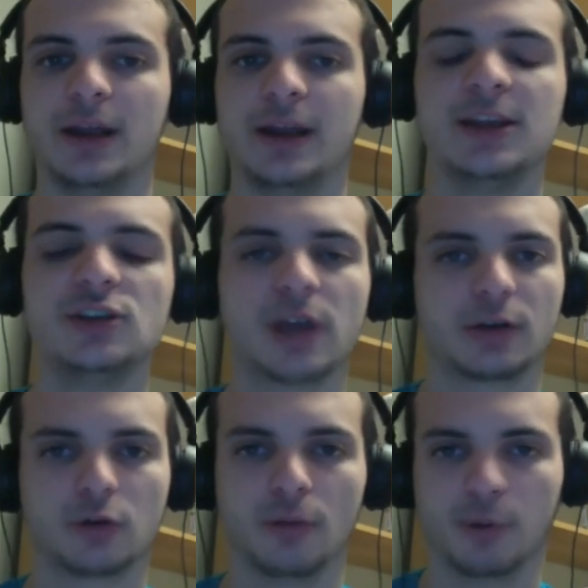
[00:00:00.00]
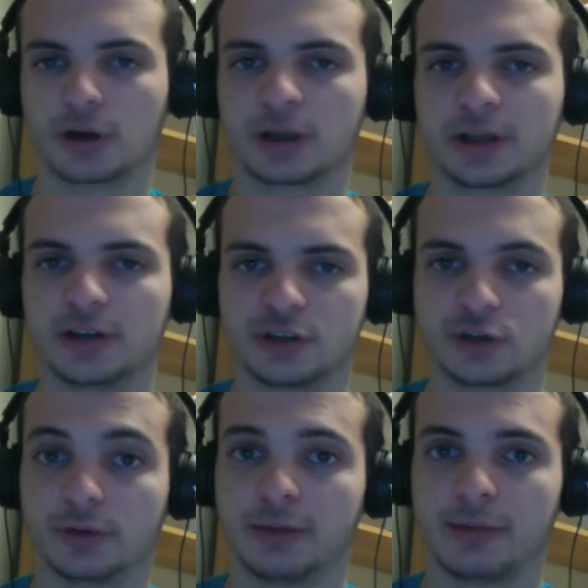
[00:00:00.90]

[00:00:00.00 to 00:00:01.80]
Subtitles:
In general, board clears are just really